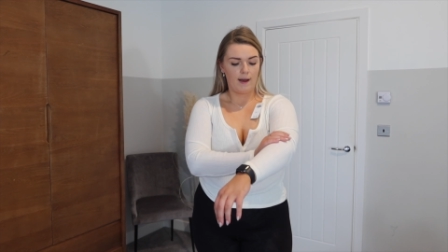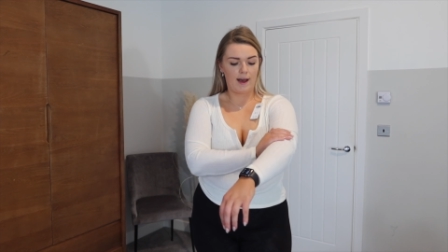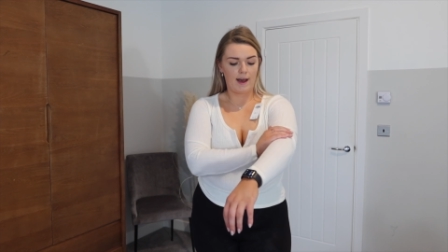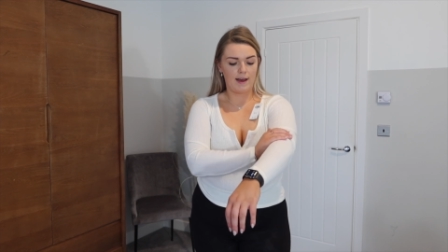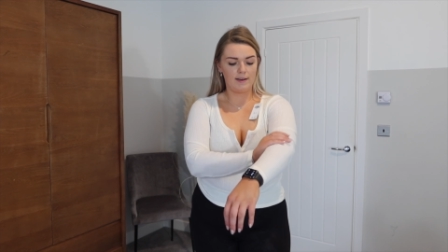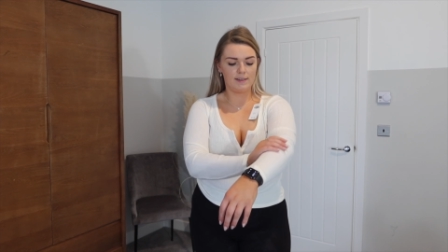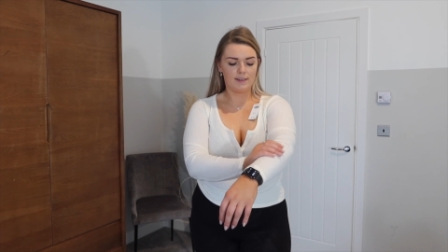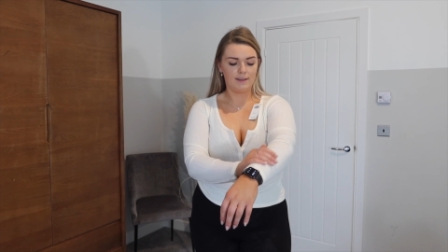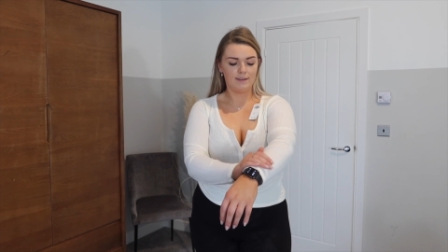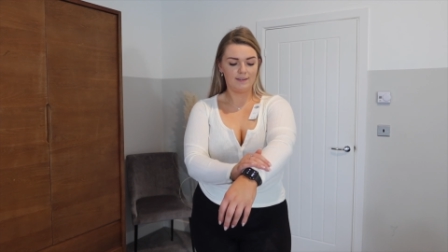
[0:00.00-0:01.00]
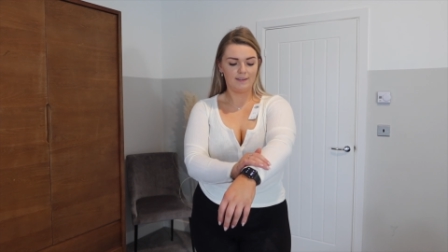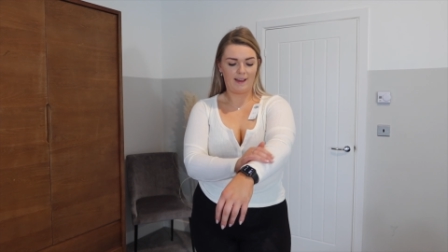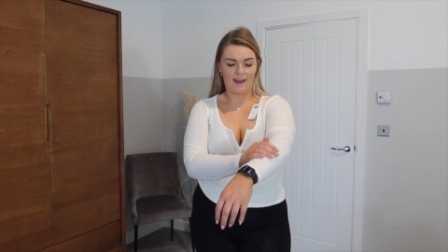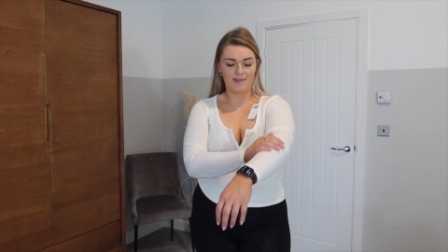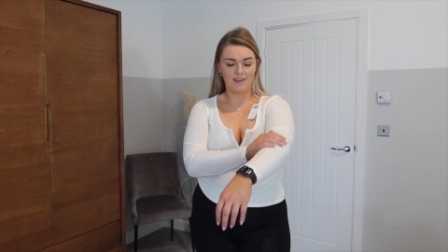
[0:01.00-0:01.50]
And
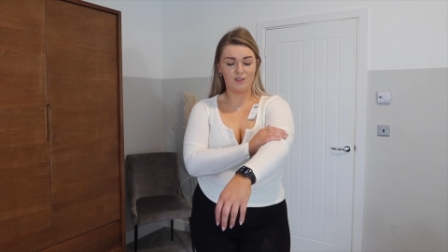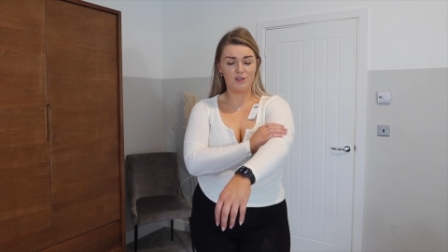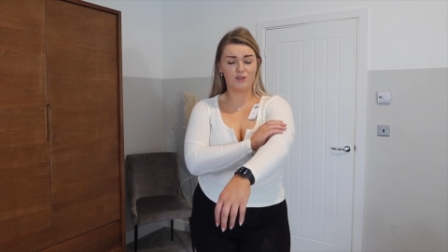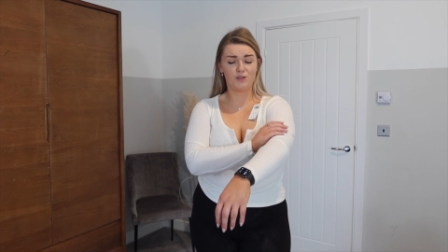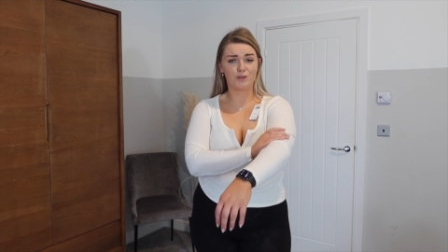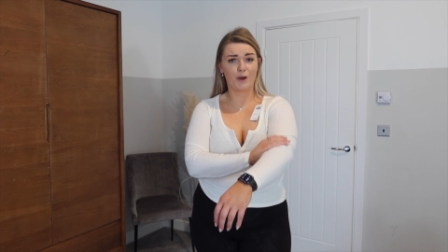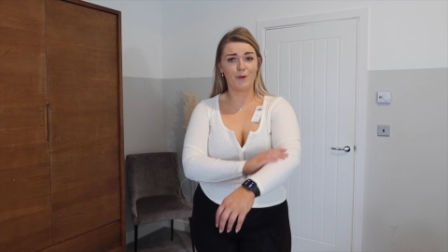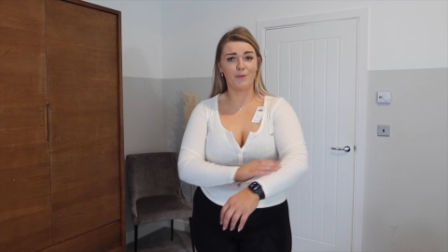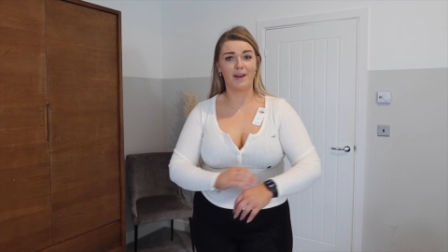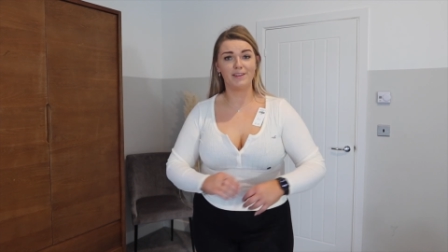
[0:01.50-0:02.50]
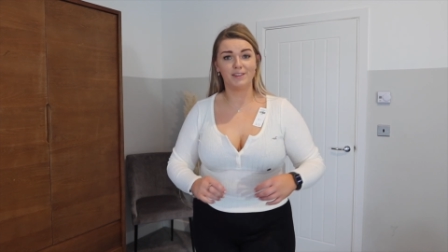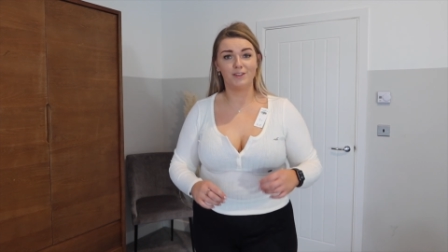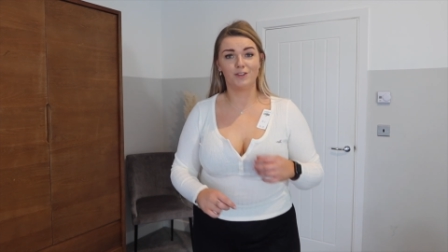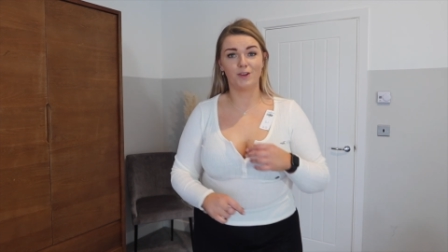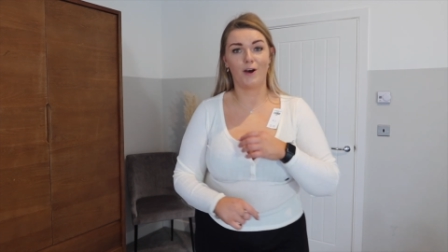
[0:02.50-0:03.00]
yeah, this is so nice
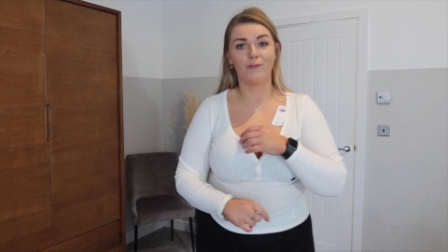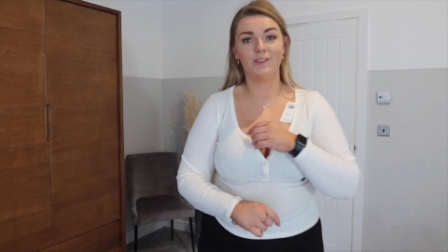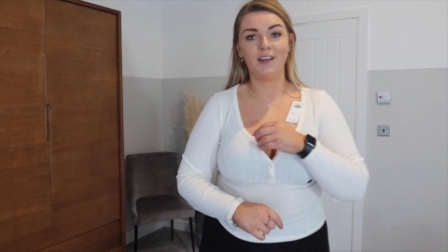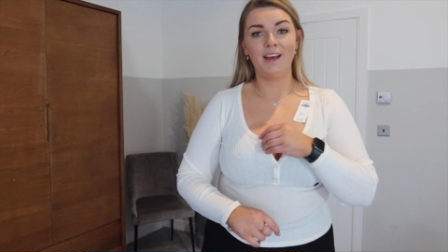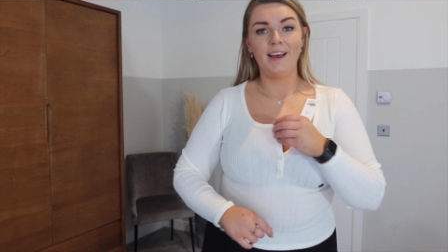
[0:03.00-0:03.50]
and soft.